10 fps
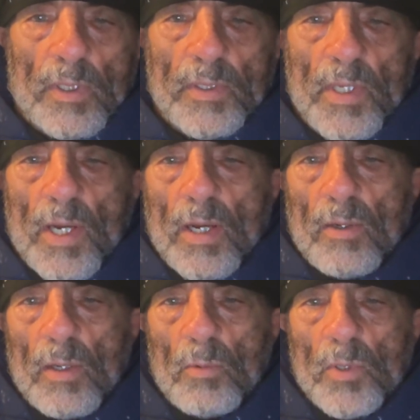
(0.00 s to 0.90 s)
And
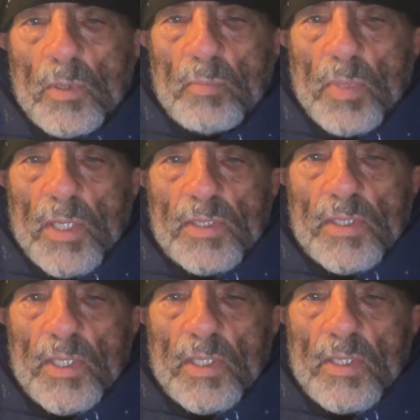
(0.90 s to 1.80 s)
now I want to
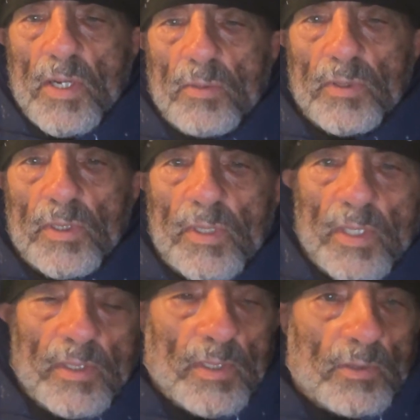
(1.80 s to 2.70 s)
paste the account that
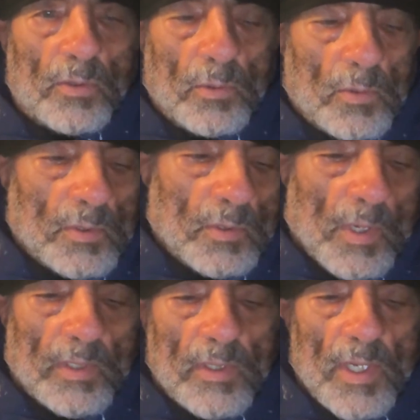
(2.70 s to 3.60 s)
I need to use
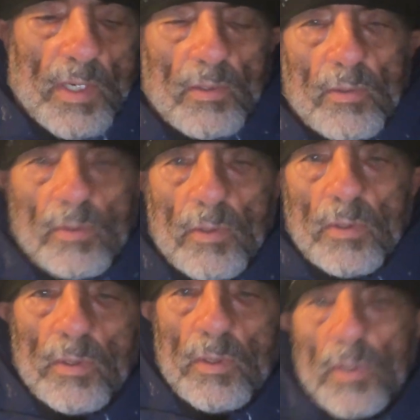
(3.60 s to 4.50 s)
right now
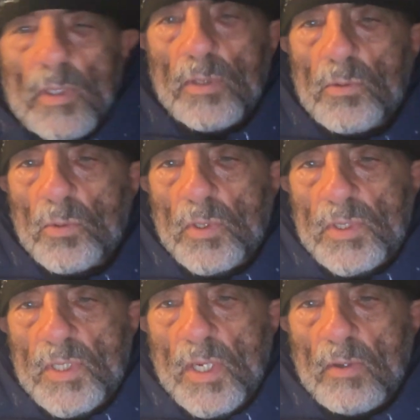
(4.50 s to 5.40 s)
into
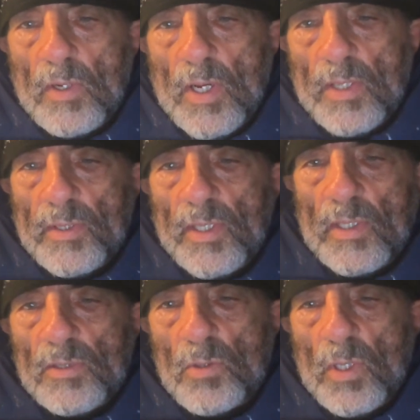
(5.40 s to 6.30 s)
this area and
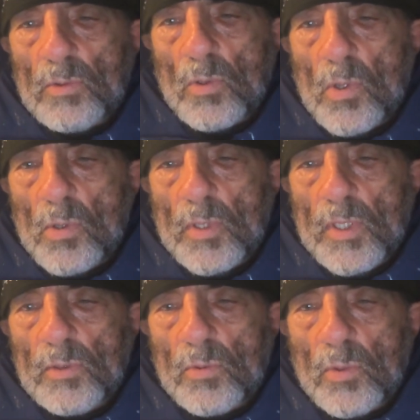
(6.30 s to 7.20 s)
then try to log
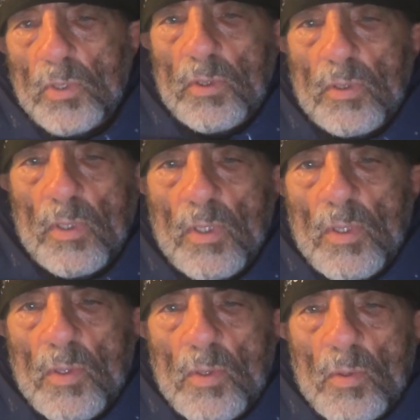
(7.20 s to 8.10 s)
into it
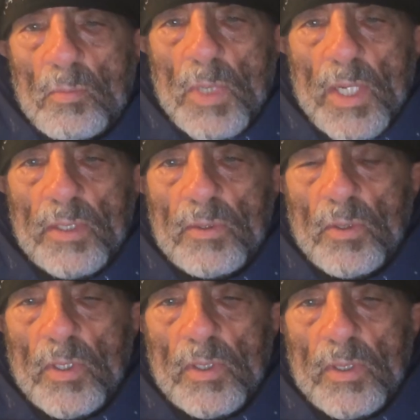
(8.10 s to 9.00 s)
by
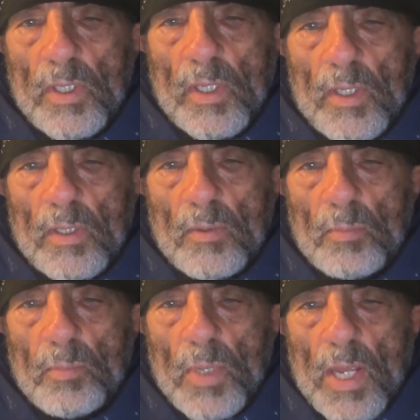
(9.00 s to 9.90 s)
entering the
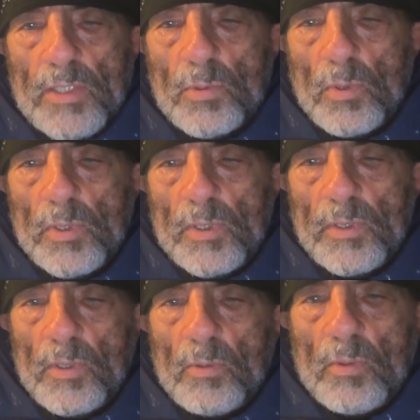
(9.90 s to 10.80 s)
password
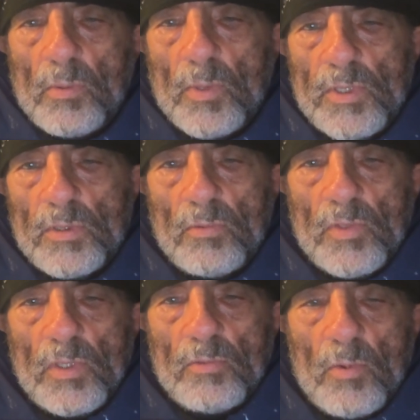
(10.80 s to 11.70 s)
and the rest
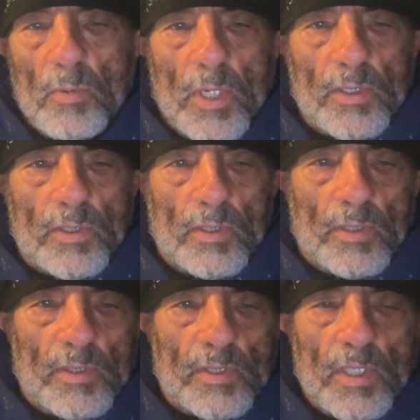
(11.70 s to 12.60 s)
of the information
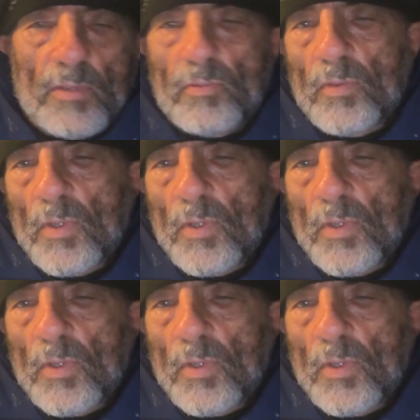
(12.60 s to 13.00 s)
and see if